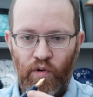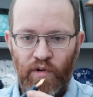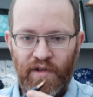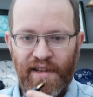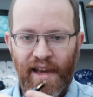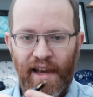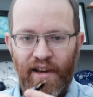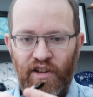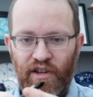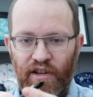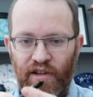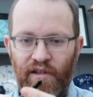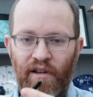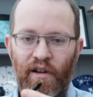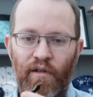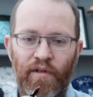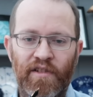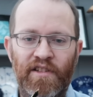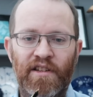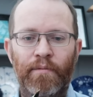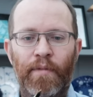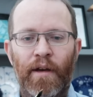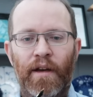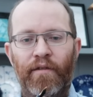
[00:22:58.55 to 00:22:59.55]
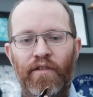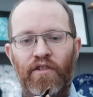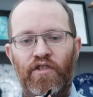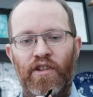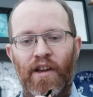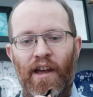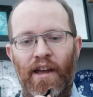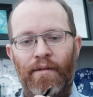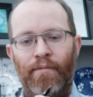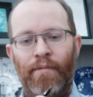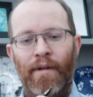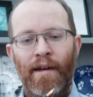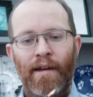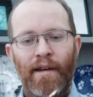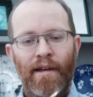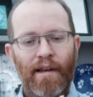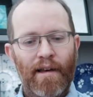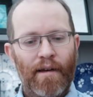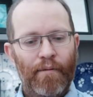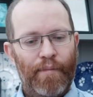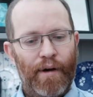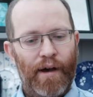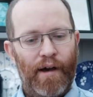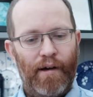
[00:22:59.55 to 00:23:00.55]
section, which is a bit of a shame,
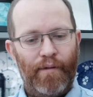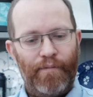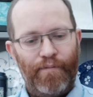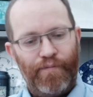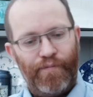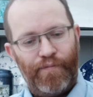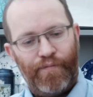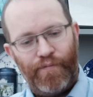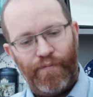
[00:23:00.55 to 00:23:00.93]
but